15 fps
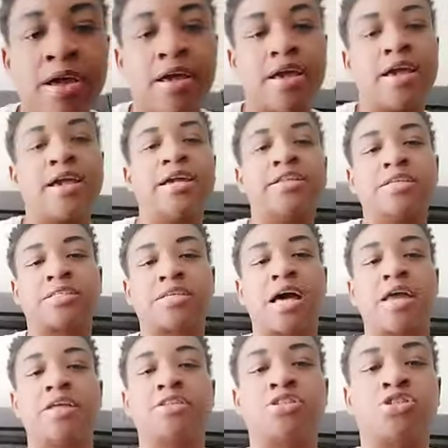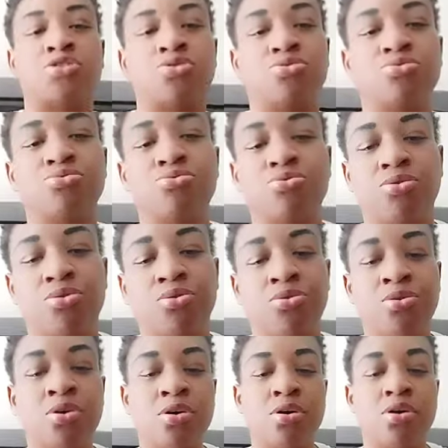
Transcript: and he decided to